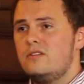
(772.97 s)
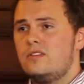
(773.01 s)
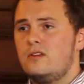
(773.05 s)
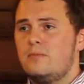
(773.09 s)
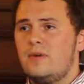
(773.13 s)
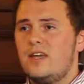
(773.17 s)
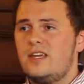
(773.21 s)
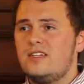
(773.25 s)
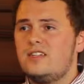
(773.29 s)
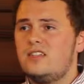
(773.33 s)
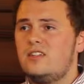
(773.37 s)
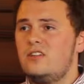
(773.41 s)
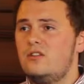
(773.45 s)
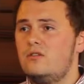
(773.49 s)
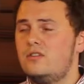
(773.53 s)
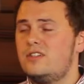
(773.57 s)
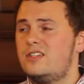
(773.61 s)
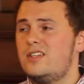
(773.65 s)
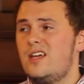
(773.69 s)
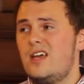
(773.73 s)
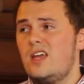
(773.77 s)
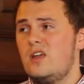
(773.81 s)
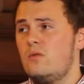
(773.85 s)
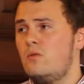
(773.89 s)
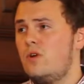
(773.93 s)
So basically you
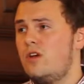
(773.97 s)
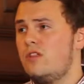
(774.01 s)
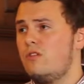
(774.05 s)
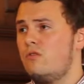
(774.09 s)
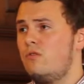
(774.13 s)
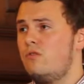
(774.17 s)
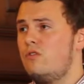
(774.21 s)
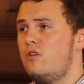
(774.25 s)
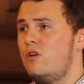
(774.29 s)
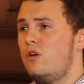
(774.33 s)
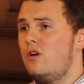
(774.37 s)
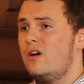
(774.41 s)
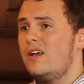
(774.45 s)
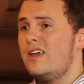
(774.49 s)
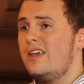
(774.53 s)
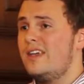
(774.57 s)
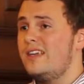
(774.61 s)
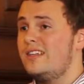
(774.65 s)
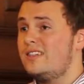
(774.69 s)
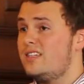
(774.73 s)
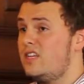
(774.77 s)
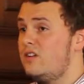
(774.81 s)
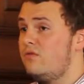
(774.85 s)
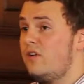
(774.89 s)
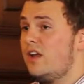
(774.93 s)
say whether or not
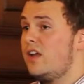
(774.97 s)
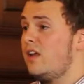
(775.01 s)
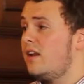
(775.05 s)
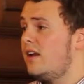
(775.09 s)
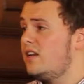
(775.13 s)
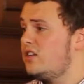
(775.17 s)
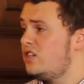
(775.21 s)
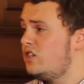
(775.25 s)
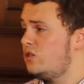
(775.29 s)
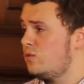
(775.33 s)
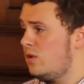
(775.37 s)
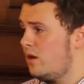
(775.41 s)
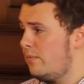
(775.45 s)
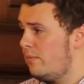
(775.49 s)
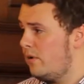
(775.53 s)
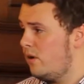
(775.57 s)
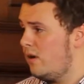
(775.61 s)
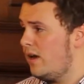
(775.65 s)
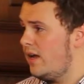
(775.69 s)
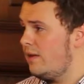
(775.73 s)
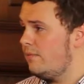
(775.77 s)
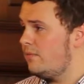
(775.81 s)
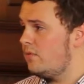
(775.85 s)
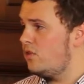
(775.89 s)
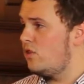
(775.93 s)
EC regulations will
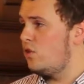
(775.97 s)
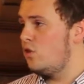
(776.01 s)
apply.